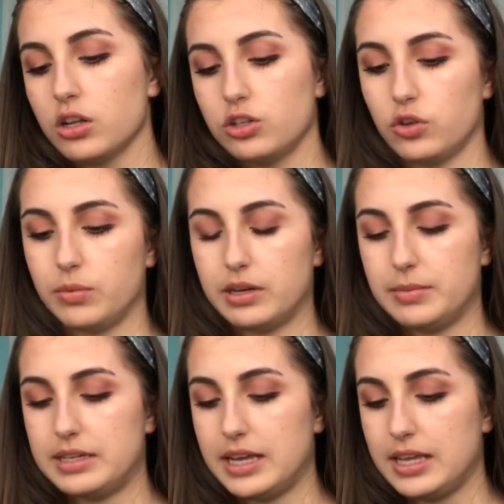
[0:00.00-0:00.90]
So I'm going to
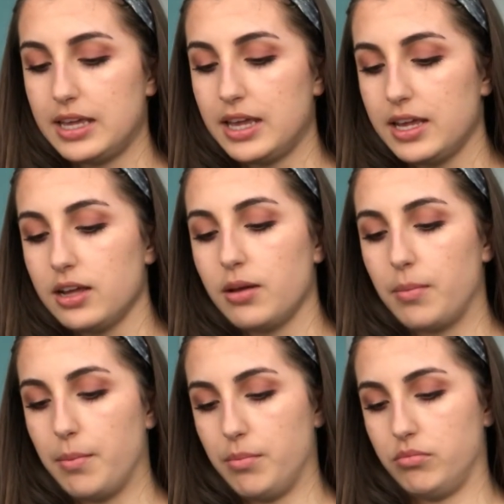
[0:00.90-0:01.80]
be taking,
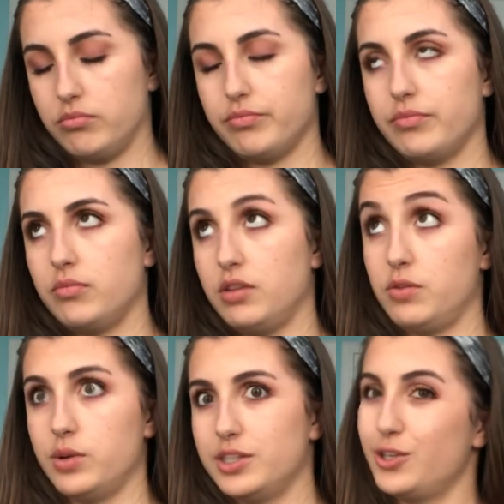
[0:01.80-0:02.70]
if
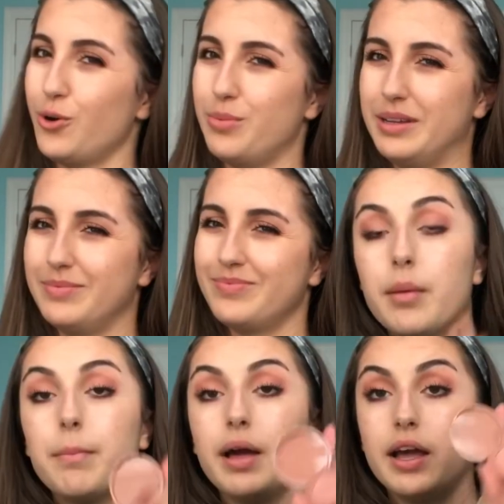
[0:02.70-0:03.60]
it wants to open,
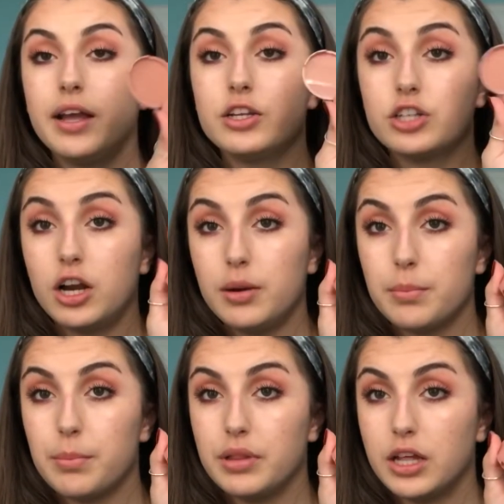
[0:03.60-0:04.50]
my Tarte
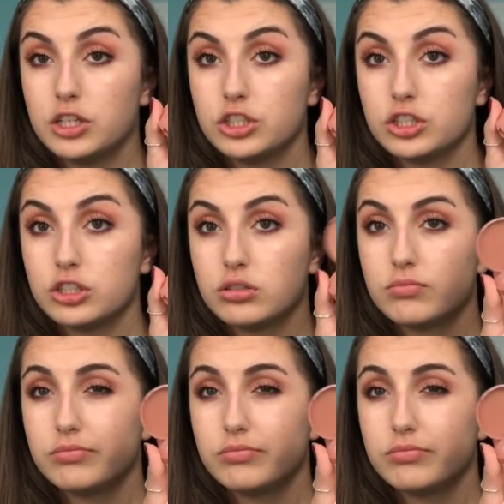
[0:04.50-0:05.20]
blush,